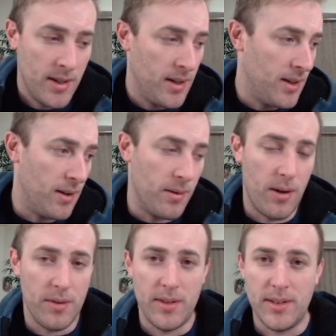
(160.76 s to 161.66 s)

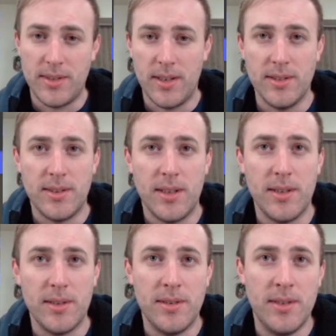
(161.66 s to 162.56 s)
all things
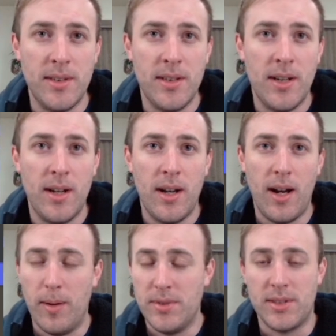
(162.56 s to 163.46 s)
considered,
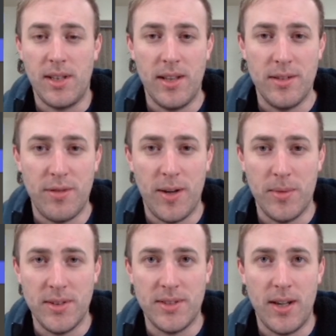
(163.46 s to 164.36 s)
I'm just glad their
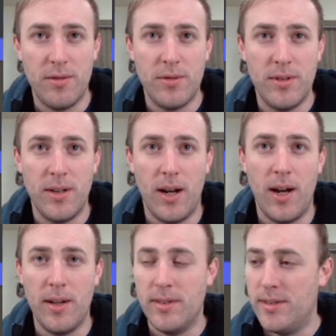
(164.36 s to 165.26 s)
family's safe.
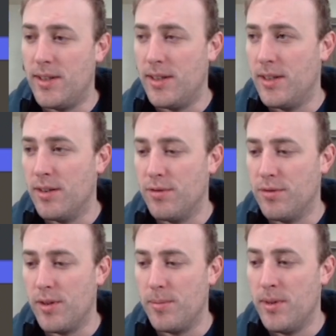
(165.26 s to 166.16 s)
I did hear
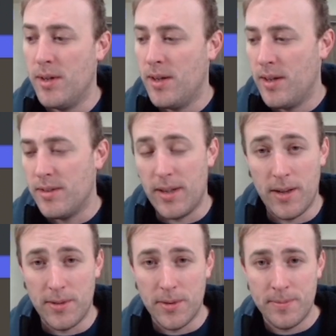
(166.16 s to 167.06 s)
from
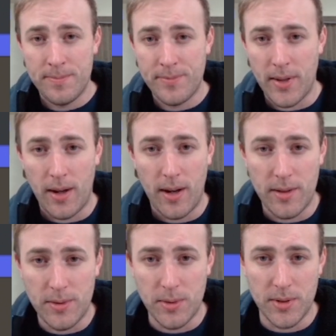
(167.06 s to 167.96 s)
Daniel,
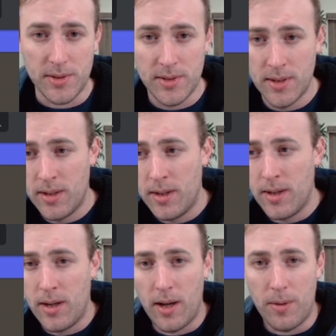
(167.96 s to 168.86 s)
who is
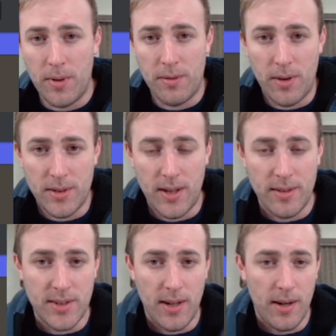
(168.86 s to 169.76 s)
one of our
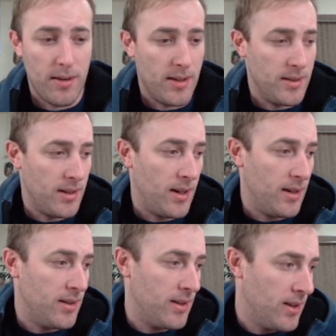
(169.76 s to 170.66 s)
devs there, and
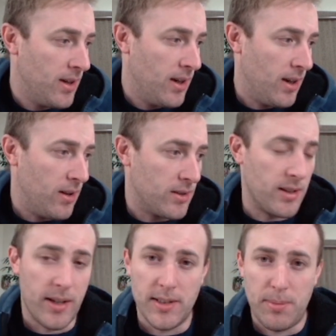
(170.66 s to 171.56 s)
it looks
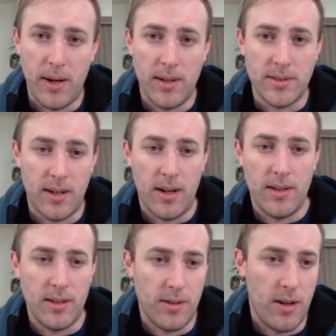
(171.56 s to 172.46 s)
like his parents
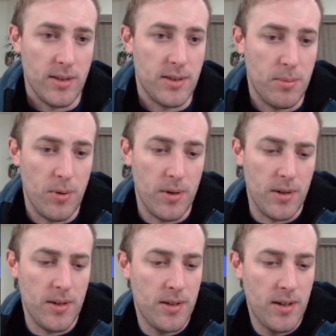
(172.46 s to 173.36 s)
got across the
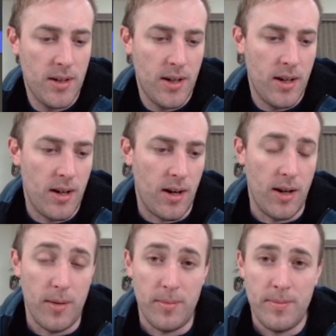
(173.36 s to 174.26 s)
border
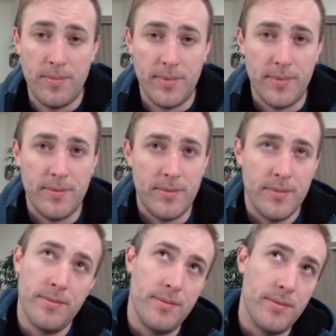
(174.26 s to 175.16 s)

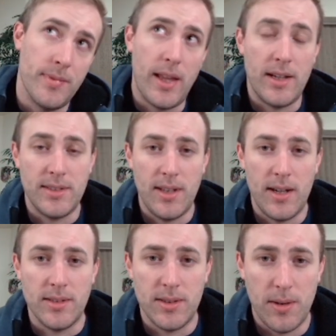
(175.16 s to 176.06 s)
last
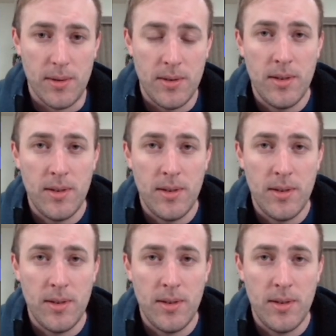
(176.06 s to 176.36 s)
night, so